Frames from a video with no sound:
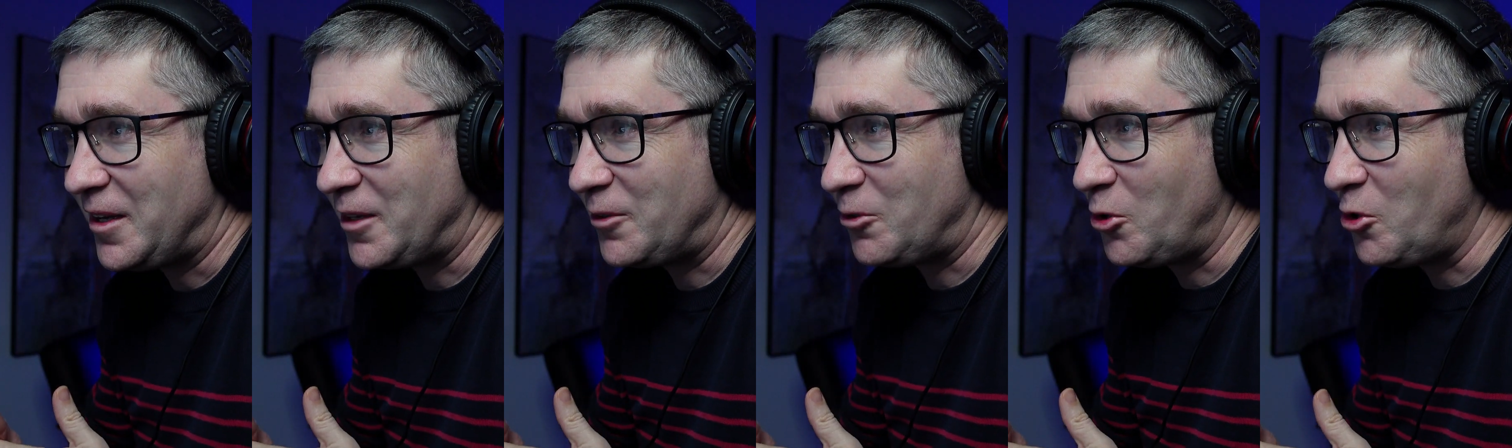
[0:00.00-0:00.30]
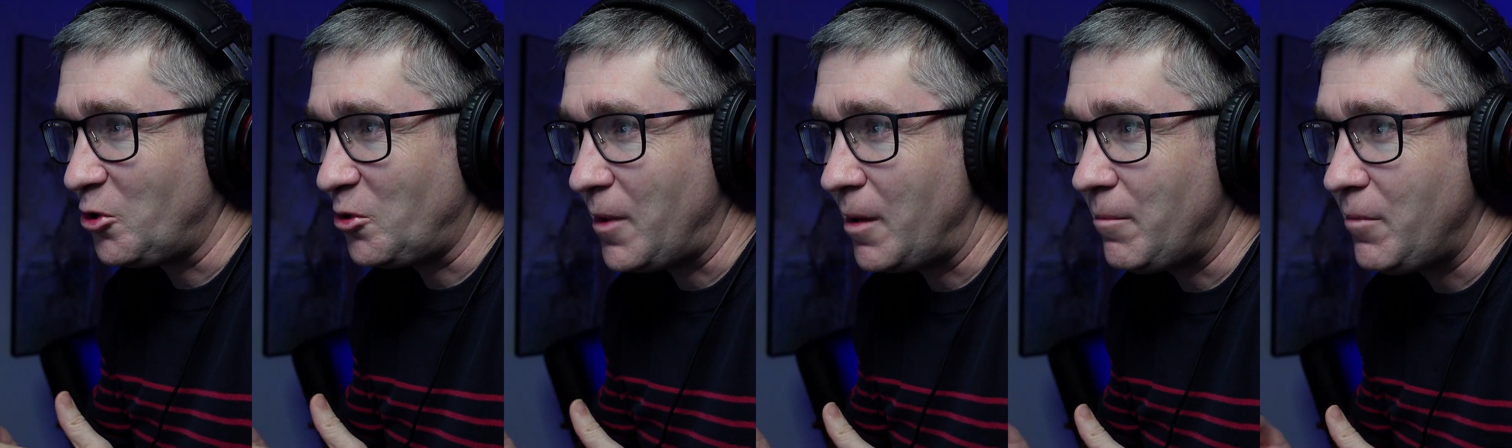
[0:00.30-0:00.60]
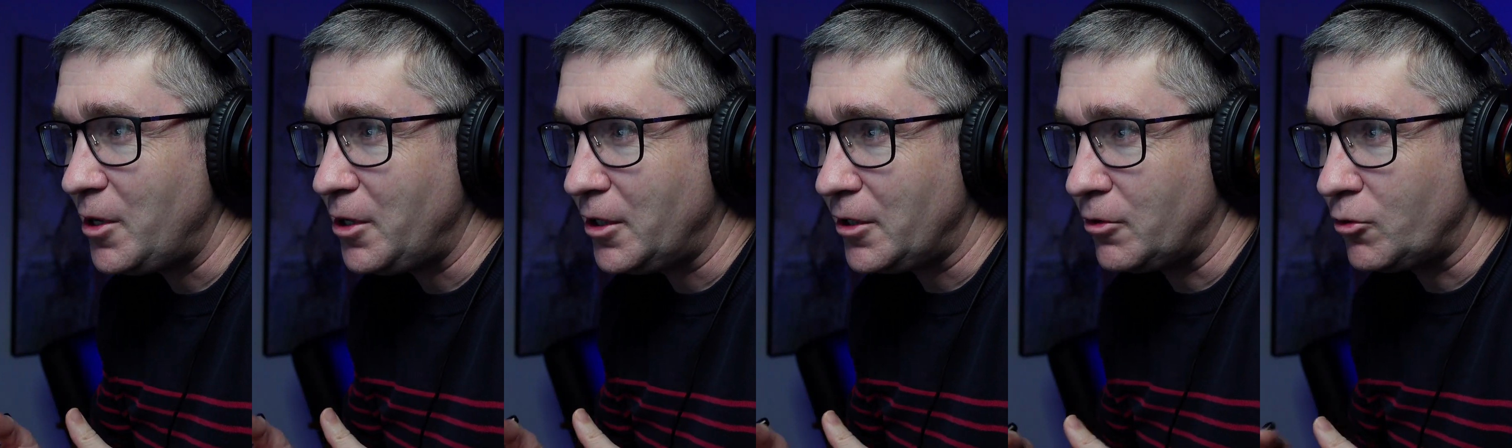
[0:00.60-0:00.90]
Do you
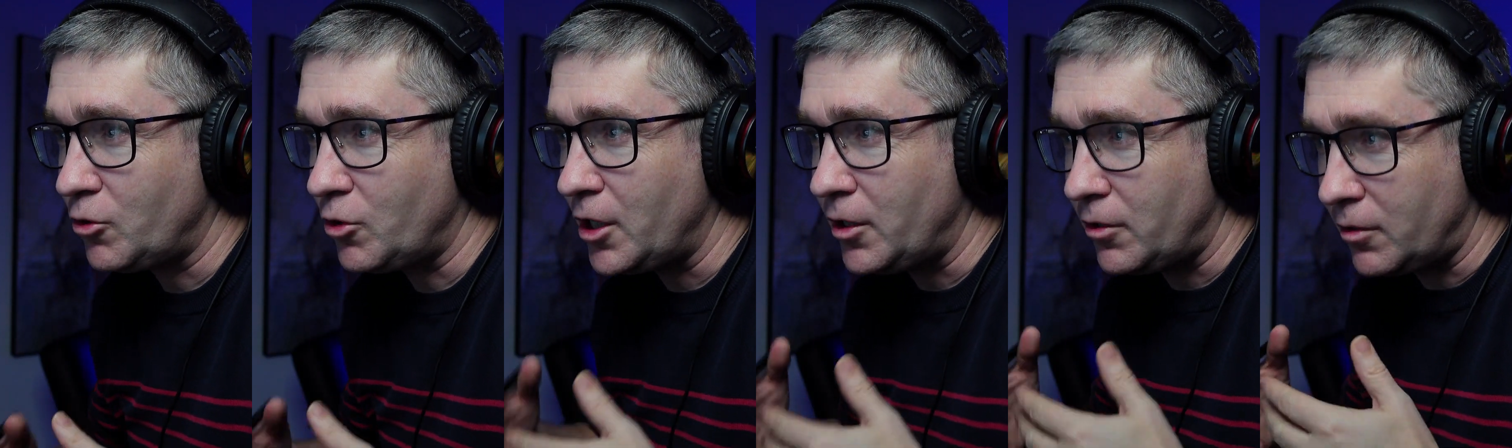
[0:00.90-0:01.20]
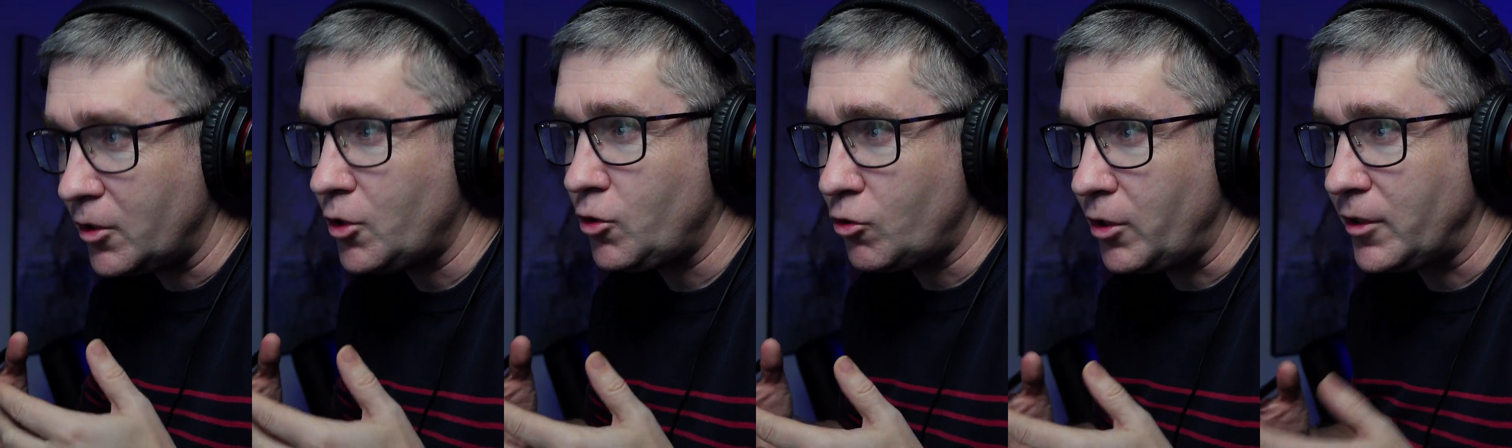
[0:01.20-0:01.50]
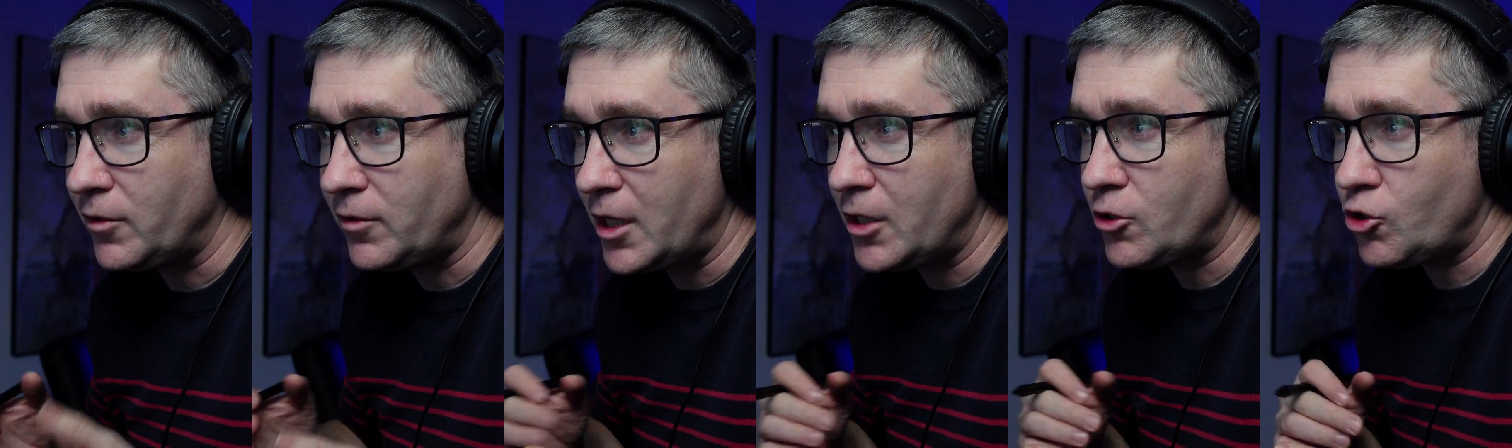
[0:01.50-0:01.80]
remember? Did, did you
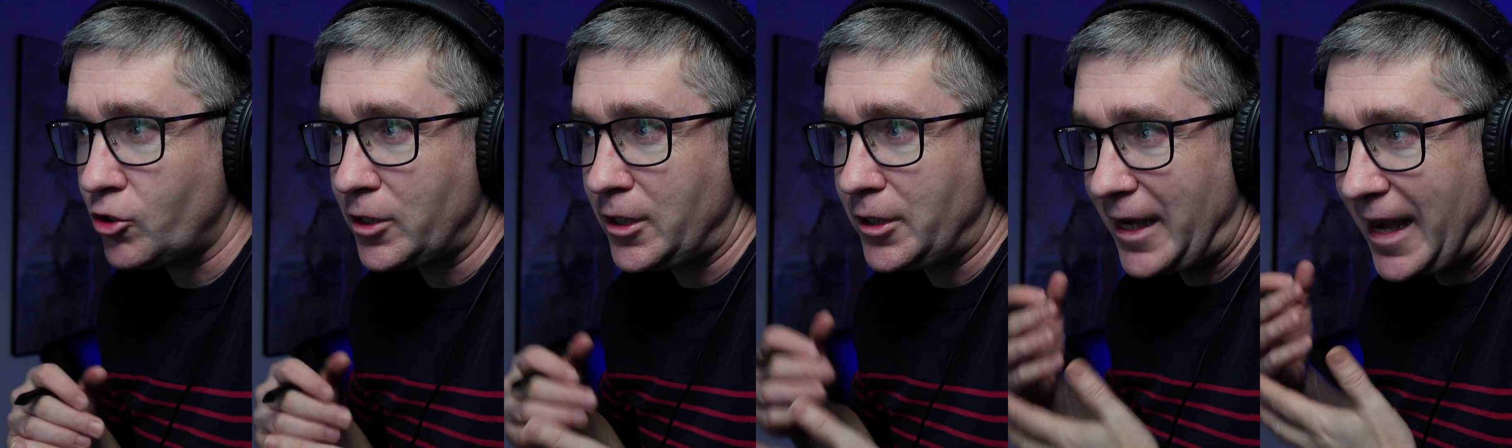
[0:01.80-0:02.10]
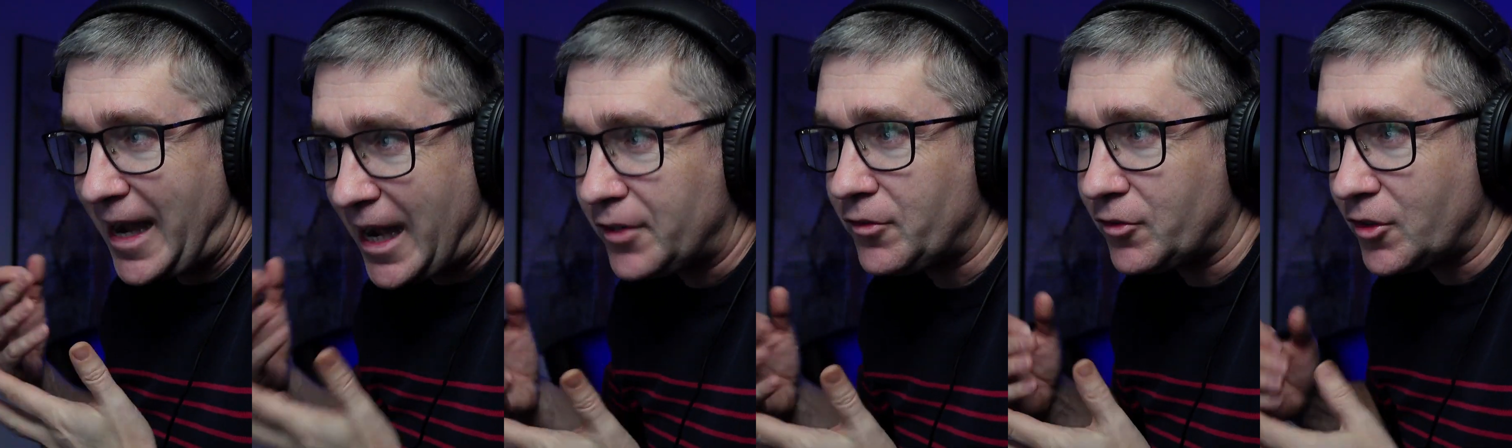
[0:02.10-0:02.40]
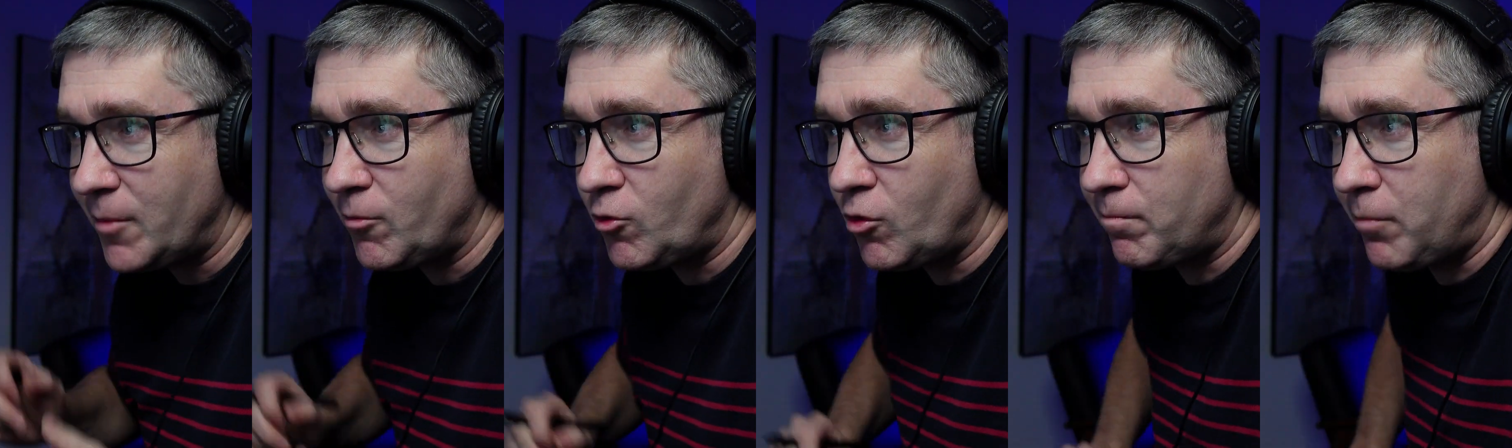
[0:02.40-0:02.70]
intentionally ask
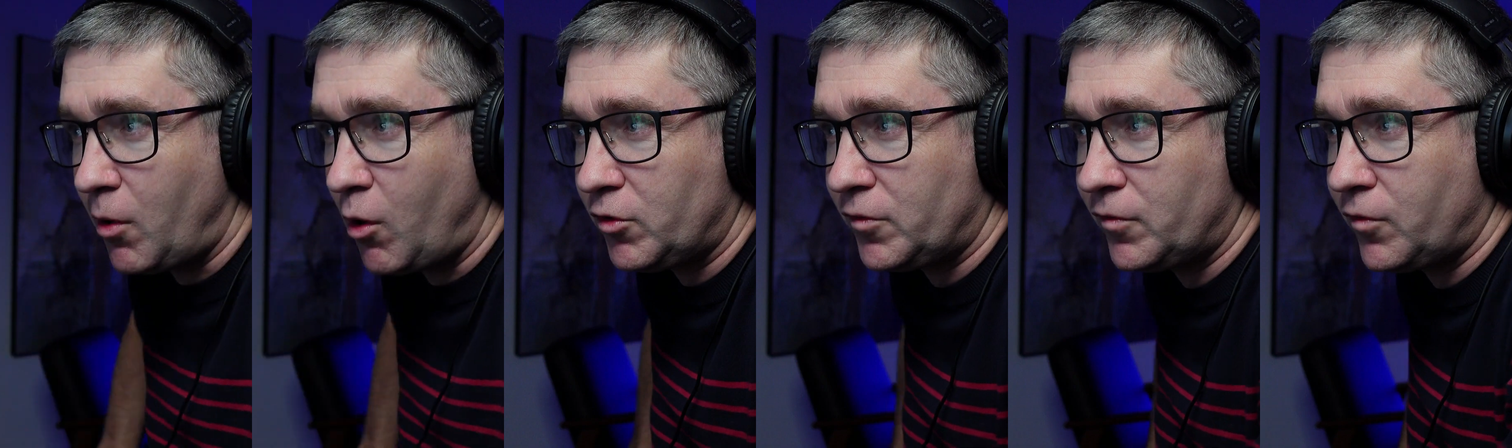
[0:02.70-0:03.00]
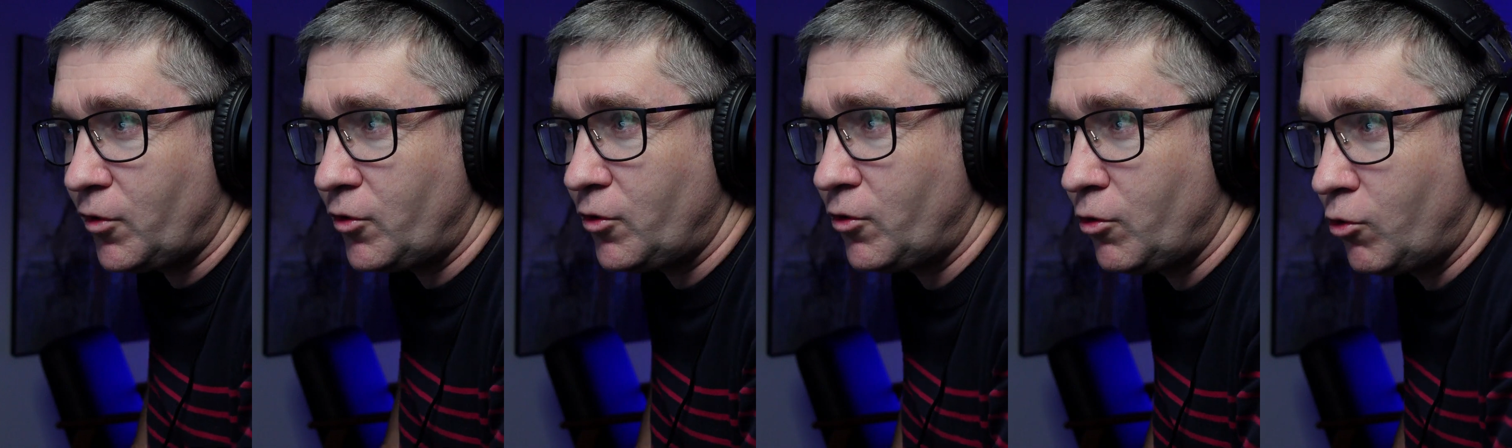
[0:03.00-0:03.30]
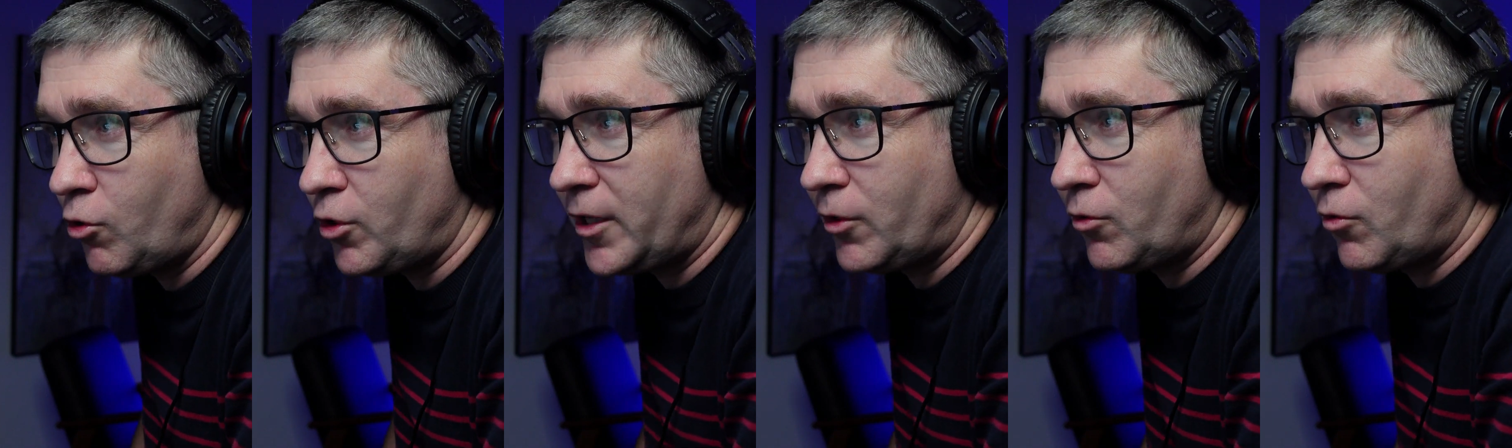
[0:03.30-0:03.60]
him to pose for you,
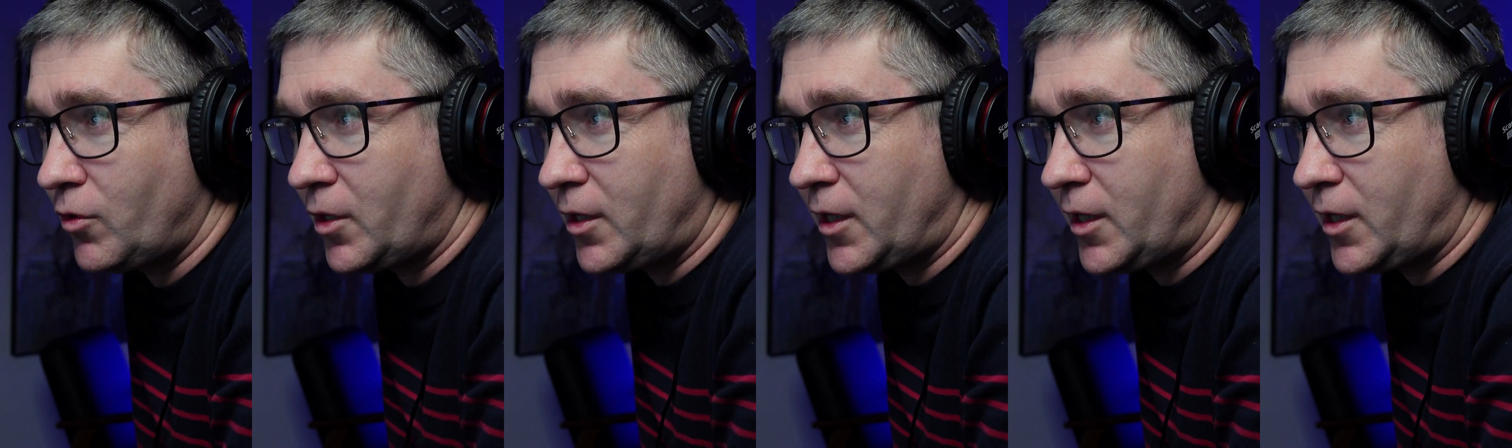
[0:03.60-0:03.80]
look into the